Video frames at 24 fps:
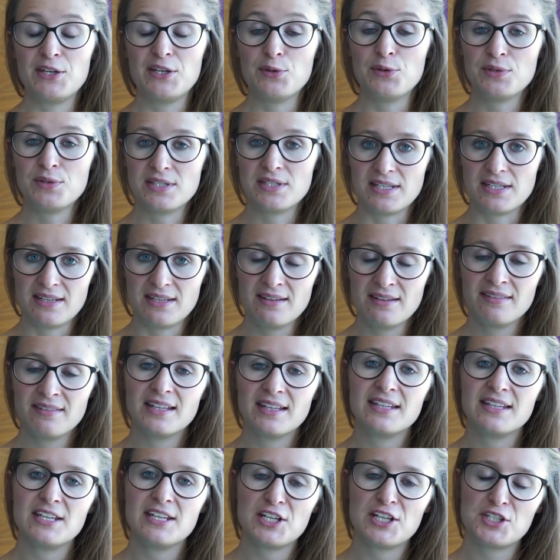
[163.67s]
You see
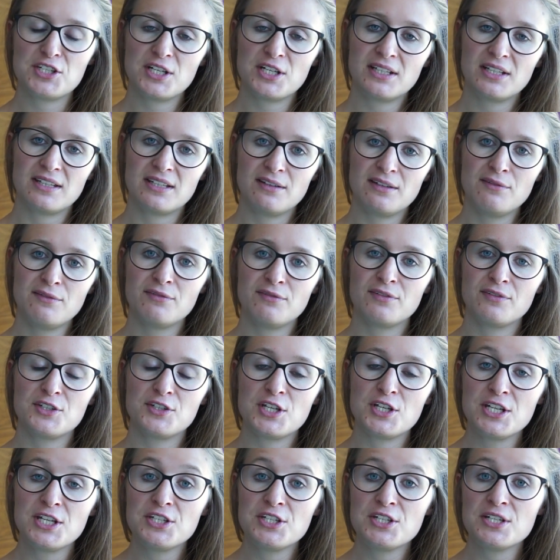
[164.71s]
that the adjective
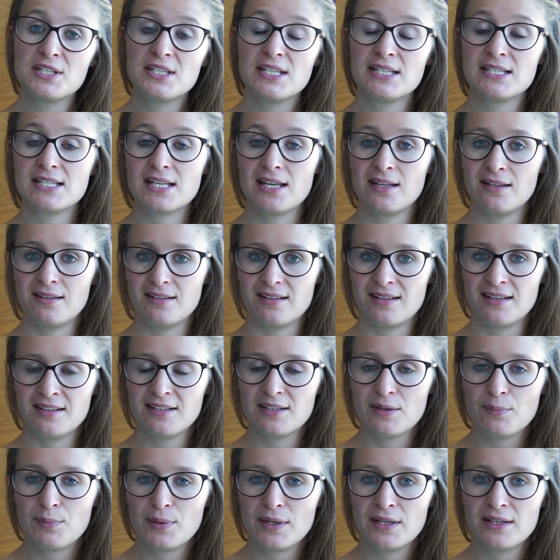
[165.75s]
changes its
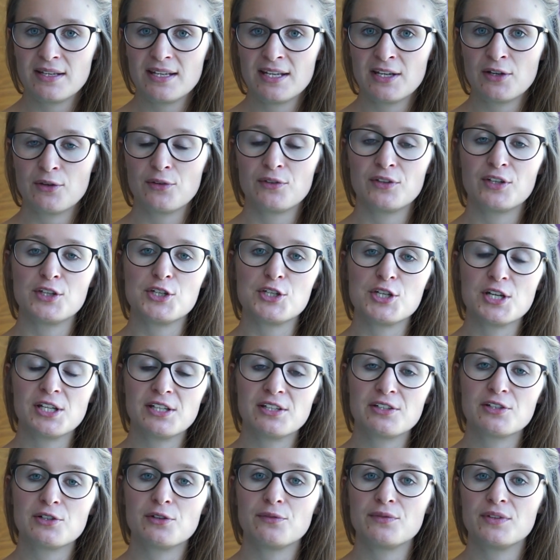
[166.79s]
ending depending on the
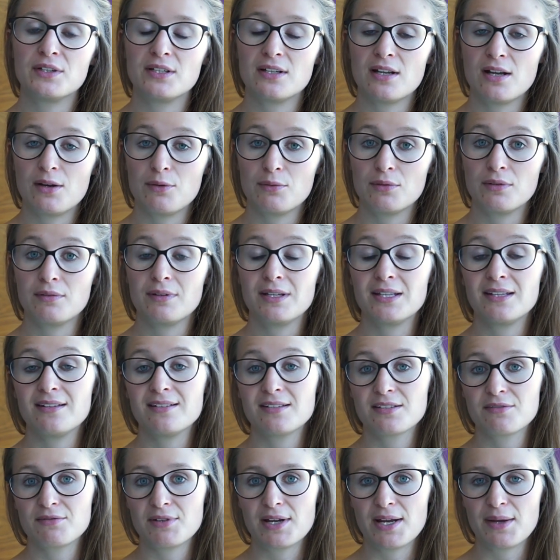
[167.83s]
gender of the noun it
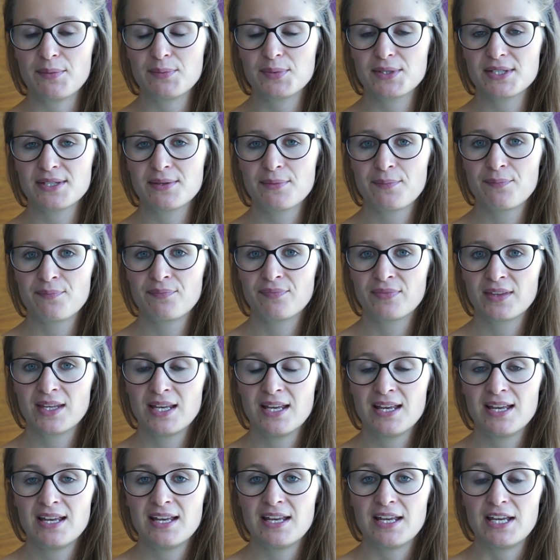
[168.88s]
describes.
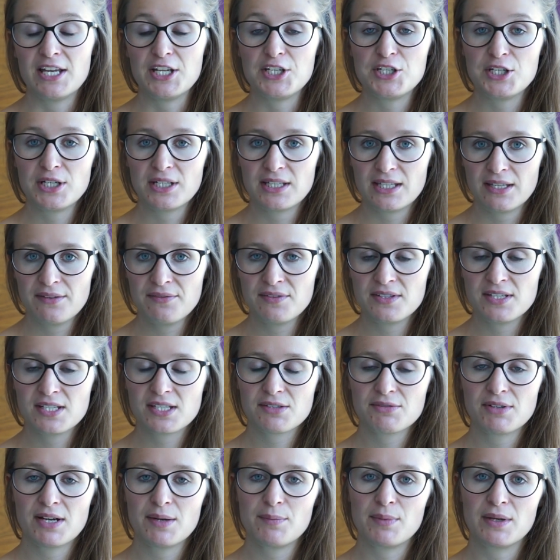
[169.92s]
Adjectives
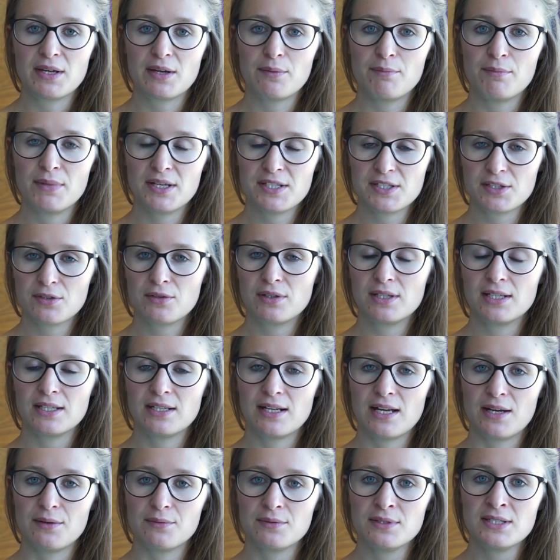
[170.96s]
describing
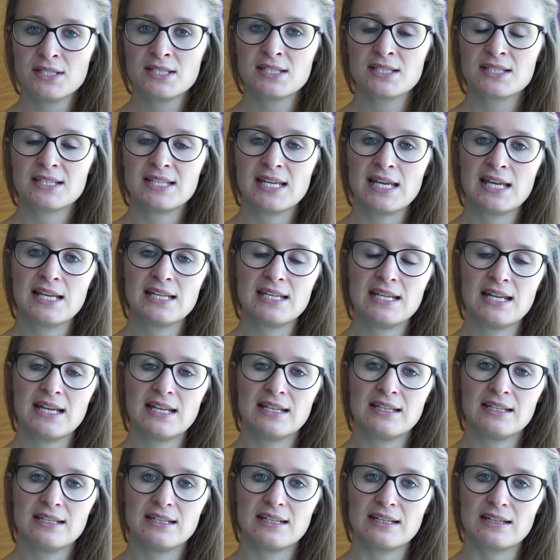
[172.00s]
masculine nouns take the
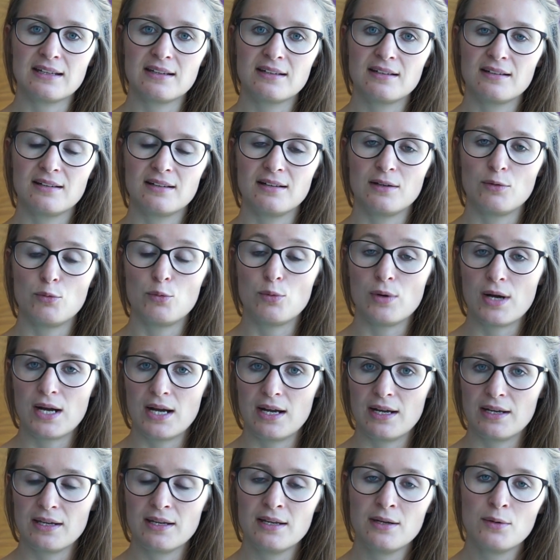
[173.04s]
ending
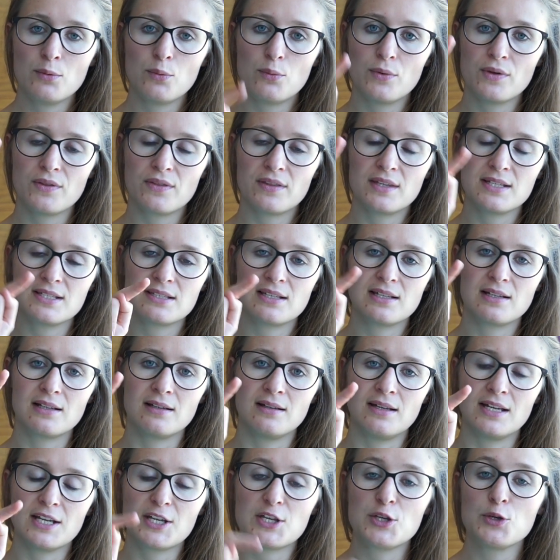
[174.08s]
y with this
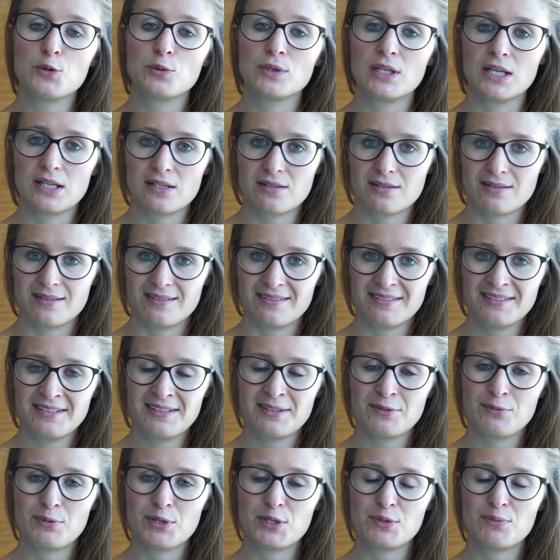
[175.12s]
little acute
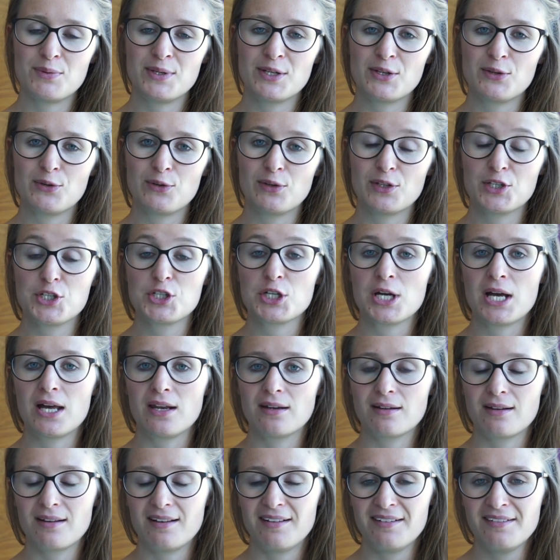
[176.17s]
accent, which we call
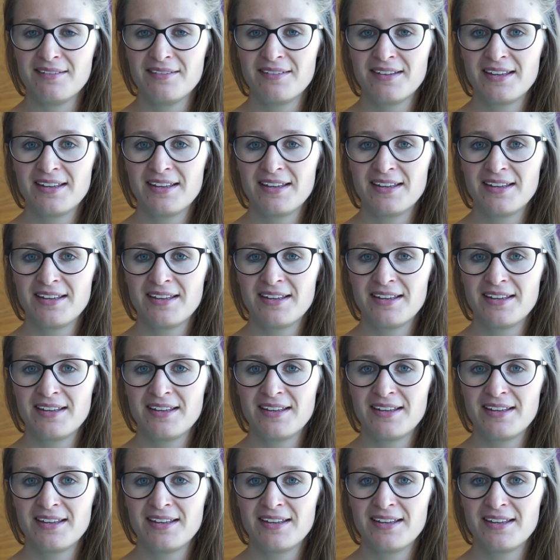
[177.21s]
čárka,